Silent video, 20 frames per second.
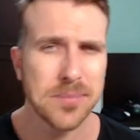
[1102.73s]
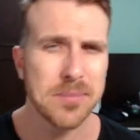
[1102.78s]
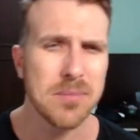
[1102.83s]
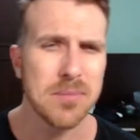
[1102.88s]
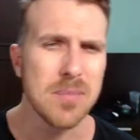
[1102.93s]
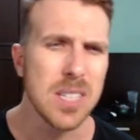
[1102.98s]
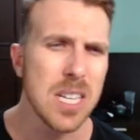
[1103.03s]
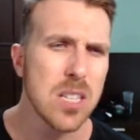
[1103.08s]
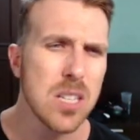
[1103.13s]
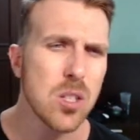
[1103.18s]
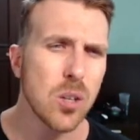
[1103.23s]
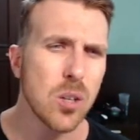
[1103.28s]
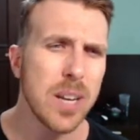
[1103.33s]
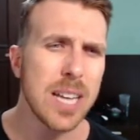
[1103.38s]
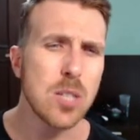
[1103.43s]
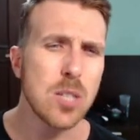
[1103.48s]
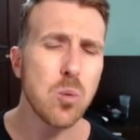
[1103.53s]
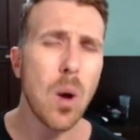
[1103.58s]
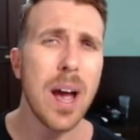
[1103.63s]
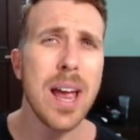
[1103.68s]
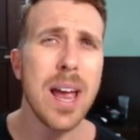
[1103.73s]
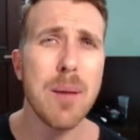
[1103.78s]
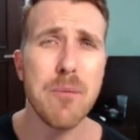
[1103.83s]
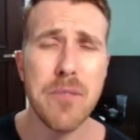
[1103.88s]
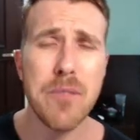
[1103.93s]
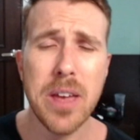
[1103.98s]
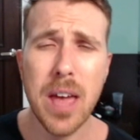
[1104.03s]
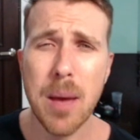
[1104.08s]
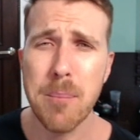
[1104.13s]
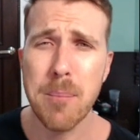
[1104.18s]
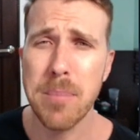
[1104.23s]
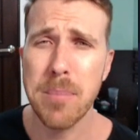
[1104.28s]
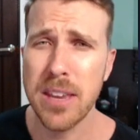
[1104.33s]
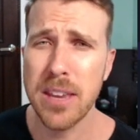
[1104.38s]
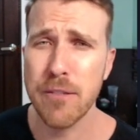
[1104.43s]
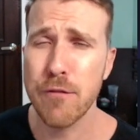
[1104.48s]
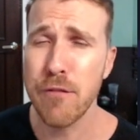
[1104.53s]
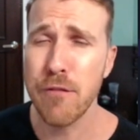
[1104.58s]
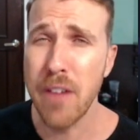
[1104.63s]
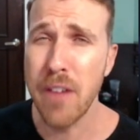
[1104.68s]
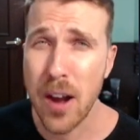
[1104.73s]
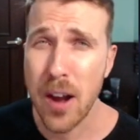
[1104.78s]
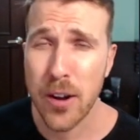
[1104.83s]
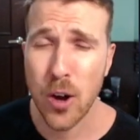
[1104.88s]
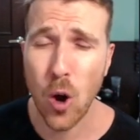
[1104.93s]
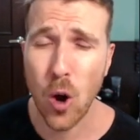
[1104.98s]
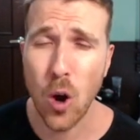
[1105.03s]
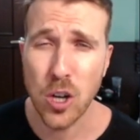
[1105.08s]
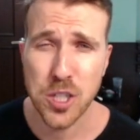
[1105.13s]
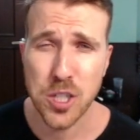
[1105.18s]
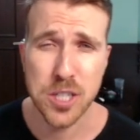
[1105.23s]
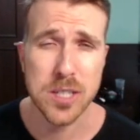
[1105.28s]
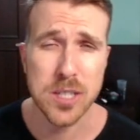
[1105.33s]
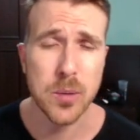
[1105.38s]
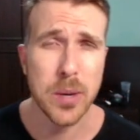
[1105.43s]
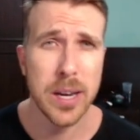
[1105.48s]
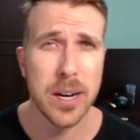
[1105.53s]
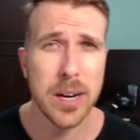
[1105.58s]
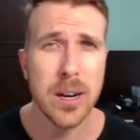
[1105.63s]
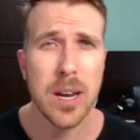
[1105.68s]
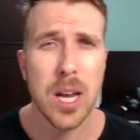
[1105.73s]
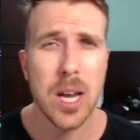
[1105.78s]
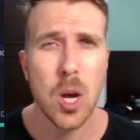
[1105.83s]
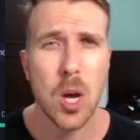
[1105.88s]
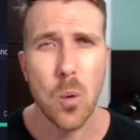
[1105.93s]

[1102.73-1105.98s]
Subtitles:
So that's why I'm being very cautious here